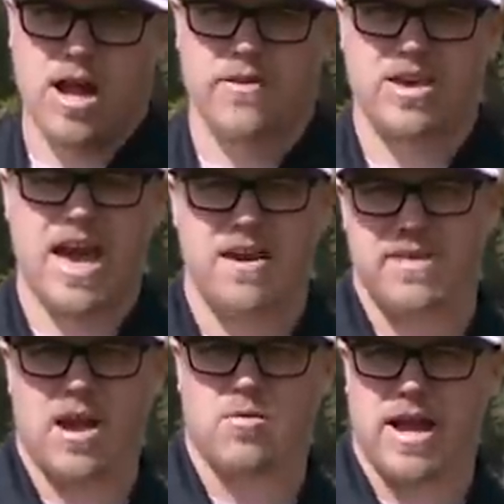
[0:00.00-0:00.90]
If you have
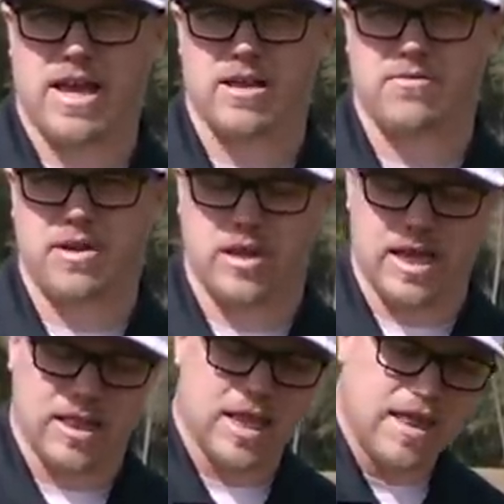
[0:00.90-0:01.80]
that right kind of feeling
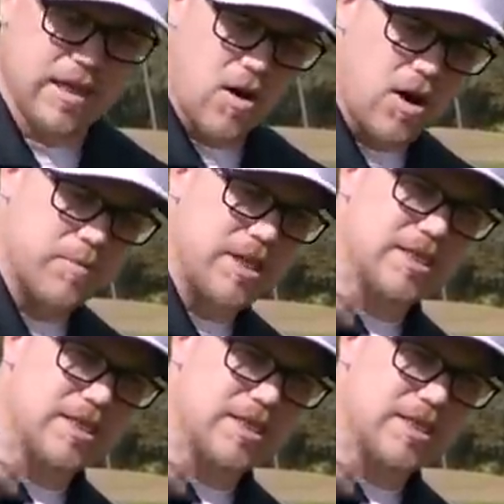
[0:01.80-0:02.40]
and let the arm